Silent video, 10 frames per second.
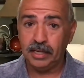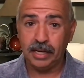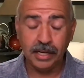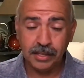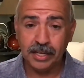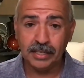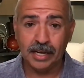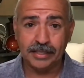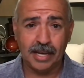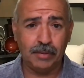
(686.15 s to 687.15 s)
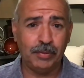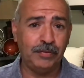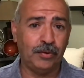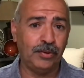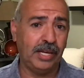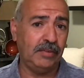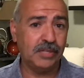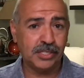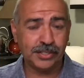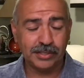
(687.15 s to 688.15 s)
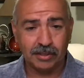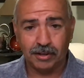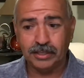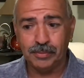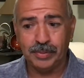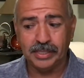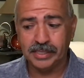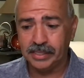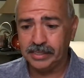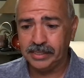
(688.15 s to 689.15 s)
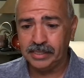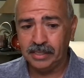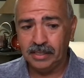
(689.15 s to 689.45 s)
anything like that before they even start the business,